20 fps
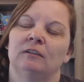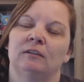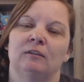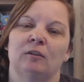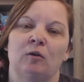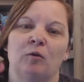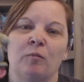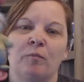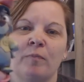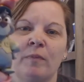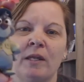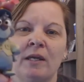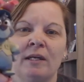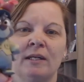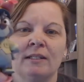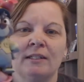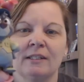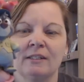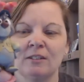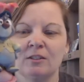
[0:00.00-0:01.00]
So
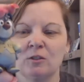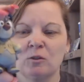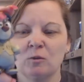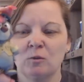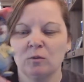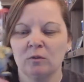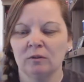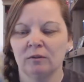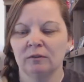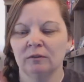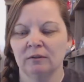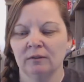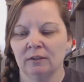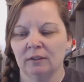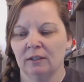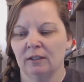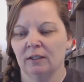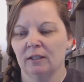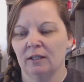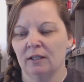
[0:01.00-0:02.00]
that's cool.
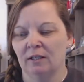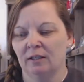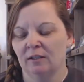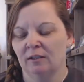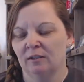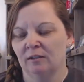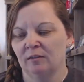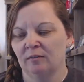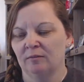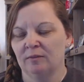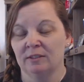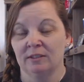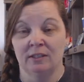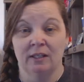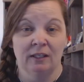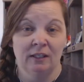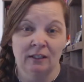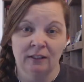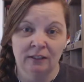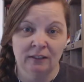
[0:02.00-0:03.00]
Did
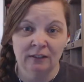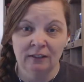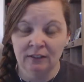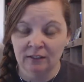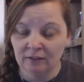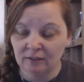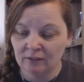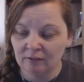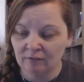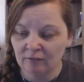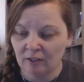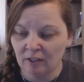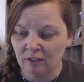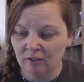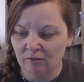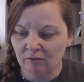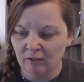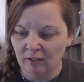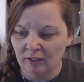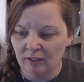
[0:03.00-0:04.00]
not get any of the
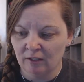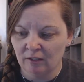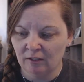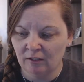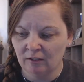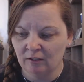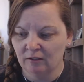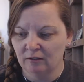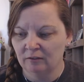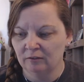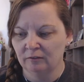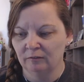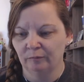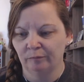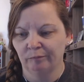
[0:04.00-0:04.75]
rare.